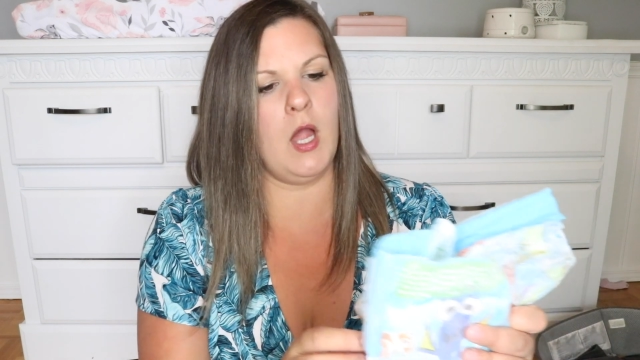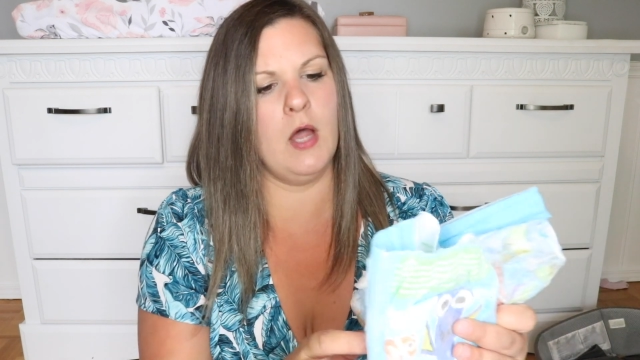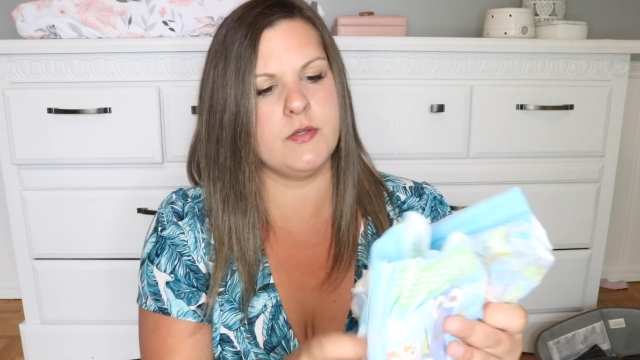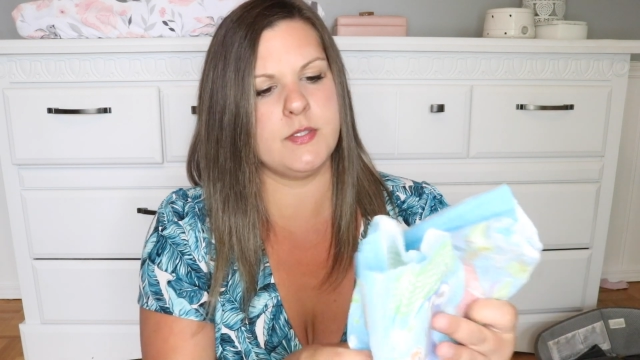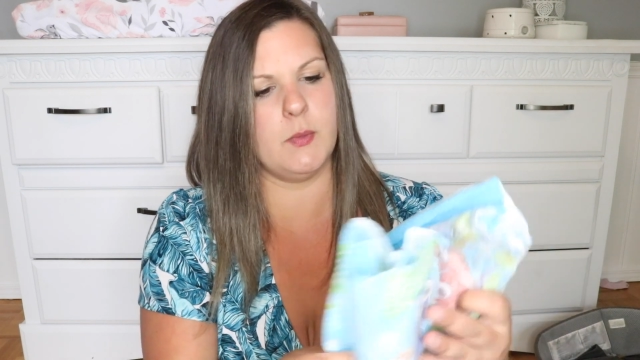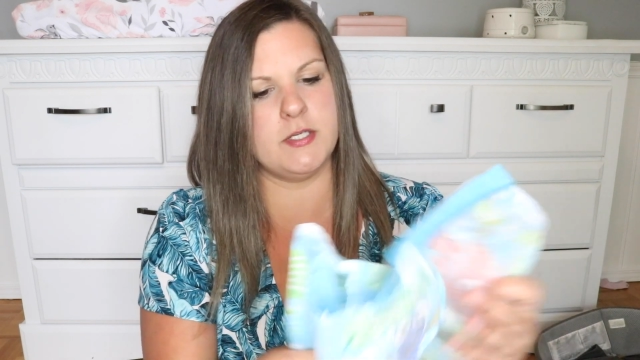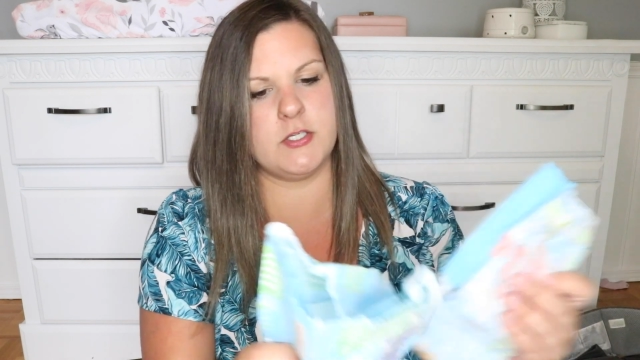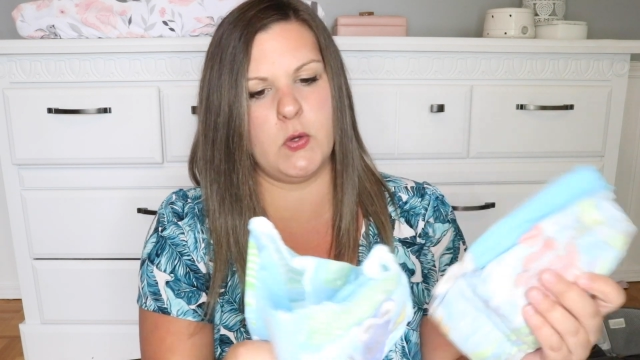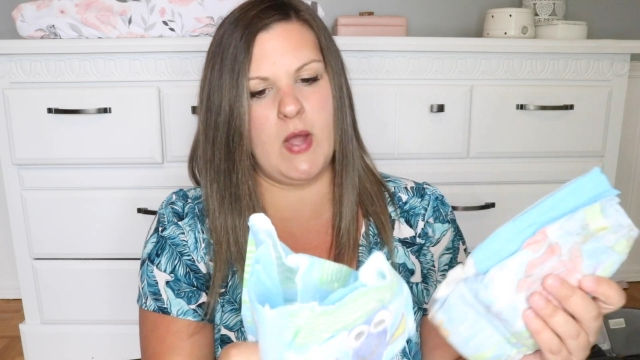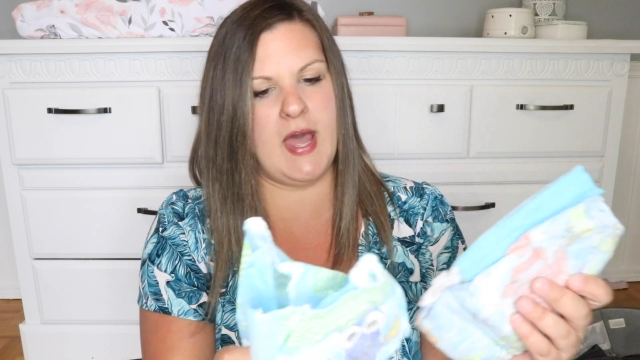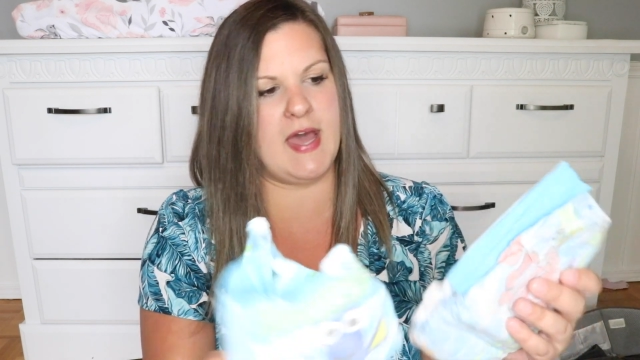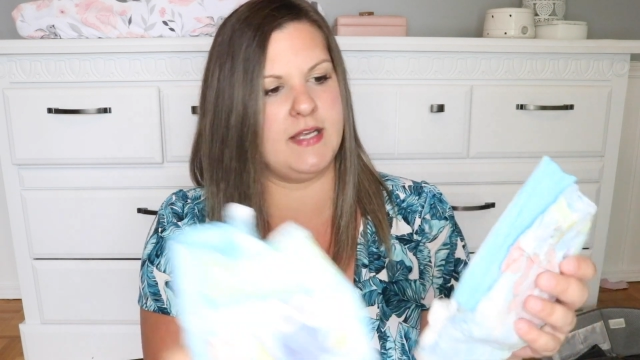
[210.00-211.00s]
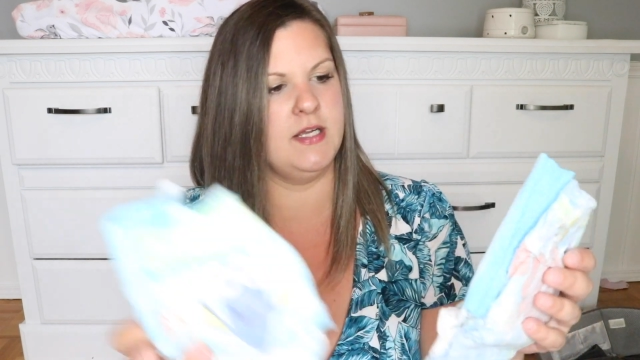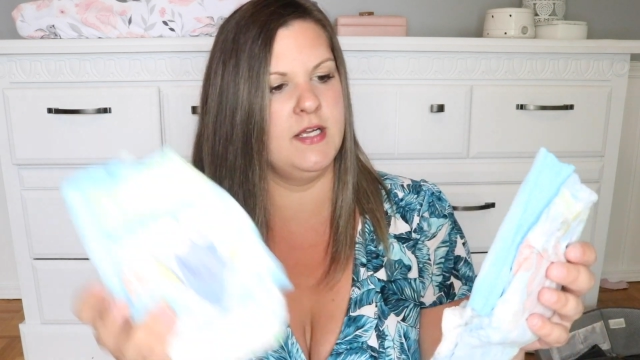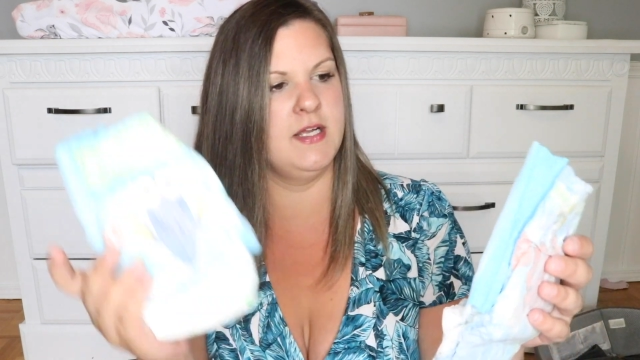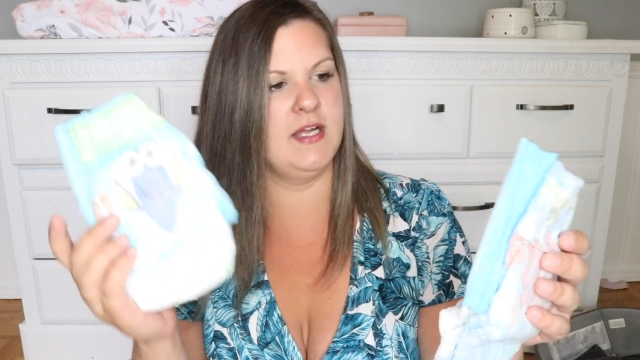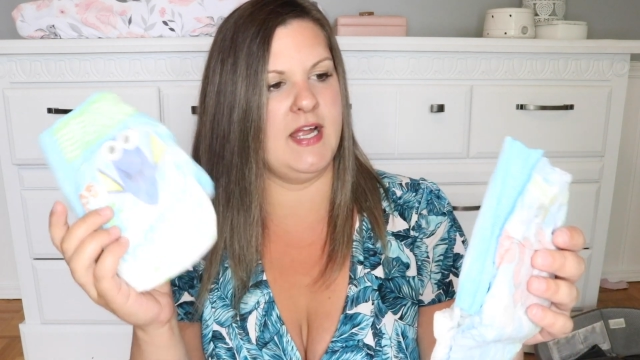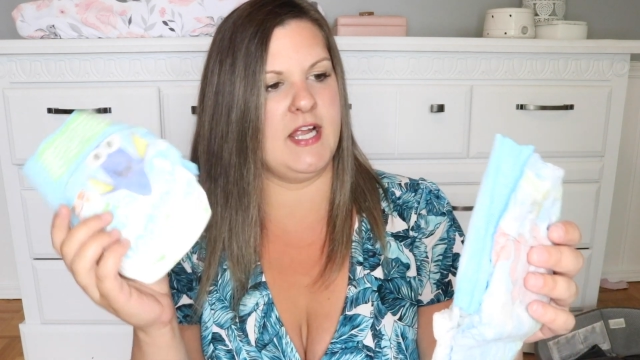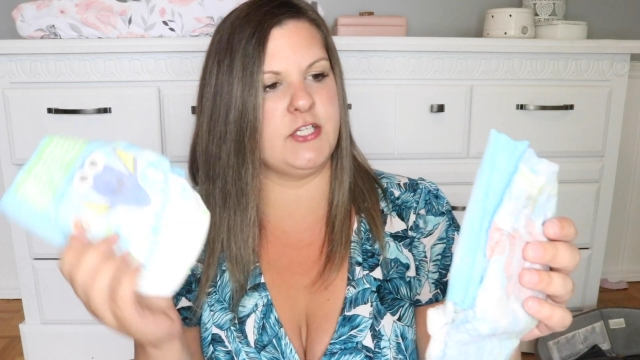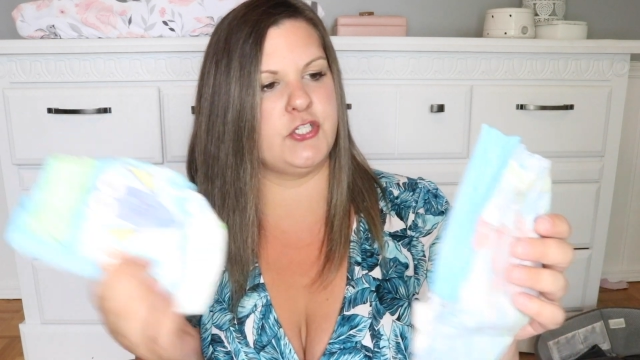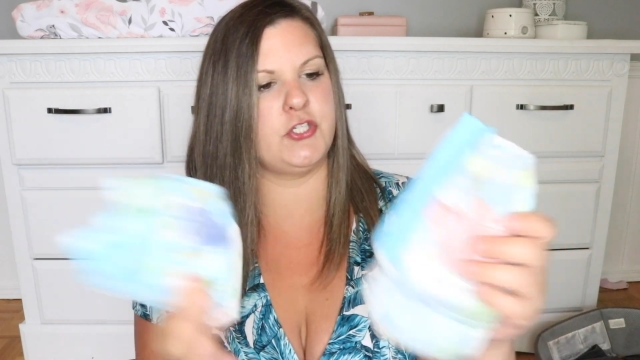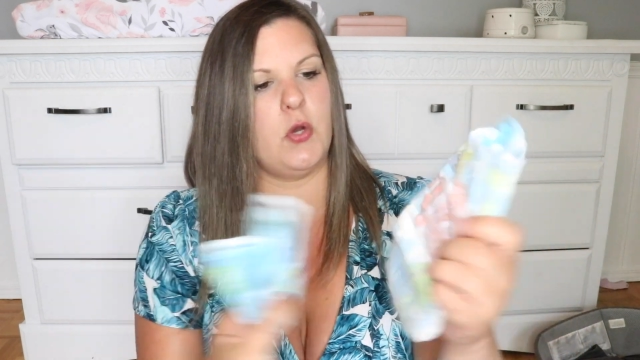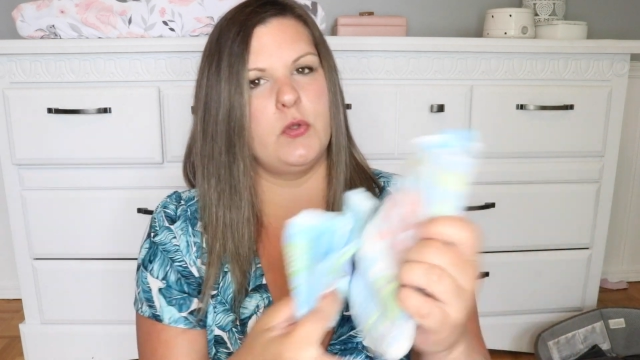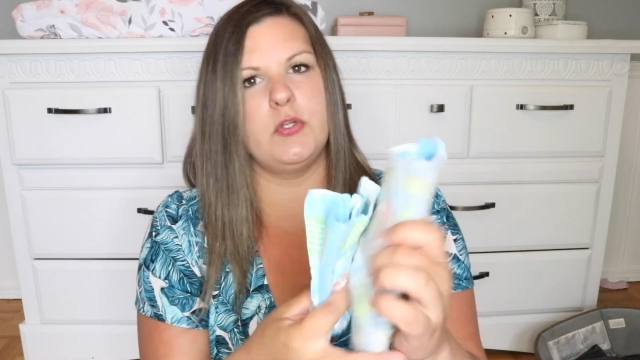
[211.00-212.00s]
I also want to go ahead and
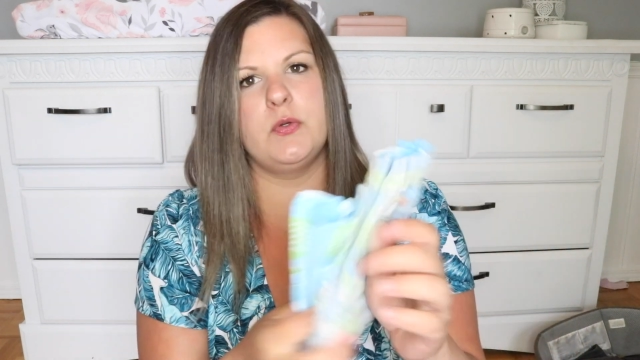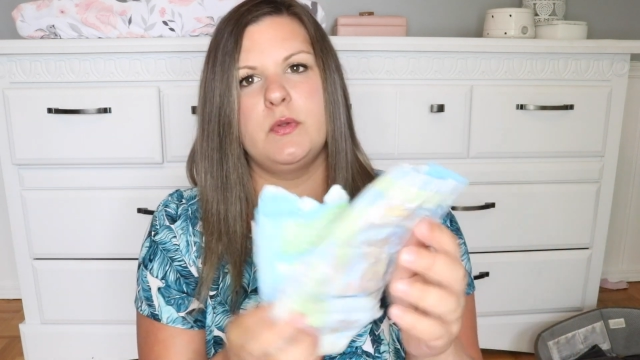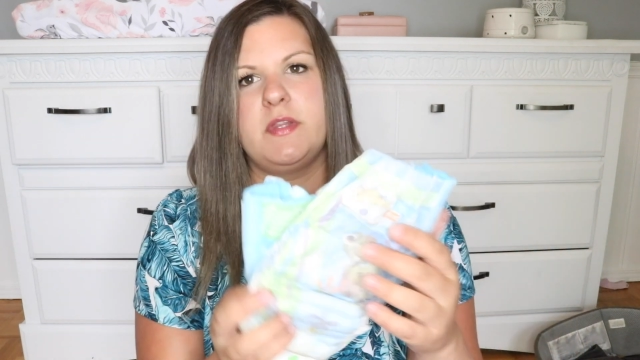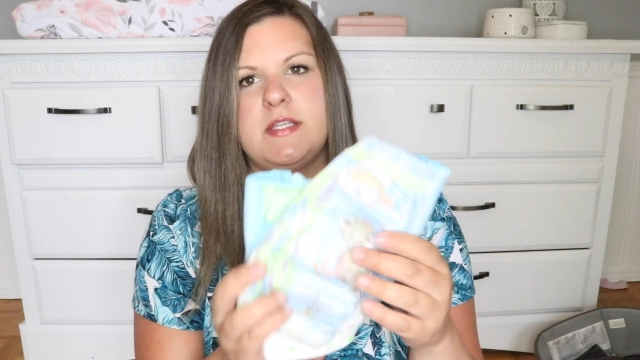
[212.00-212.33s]
show you